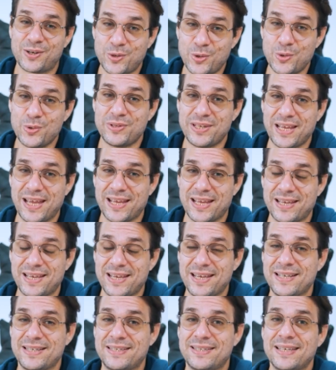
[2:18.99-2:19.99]
cool thing
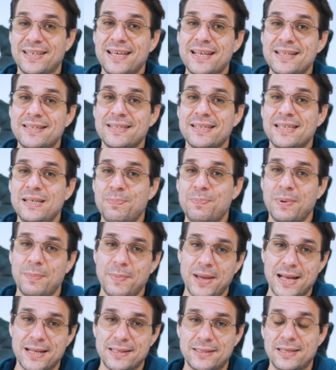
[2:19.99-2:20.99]
is it
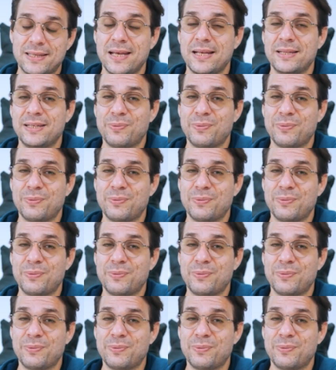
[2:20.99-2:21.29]
implements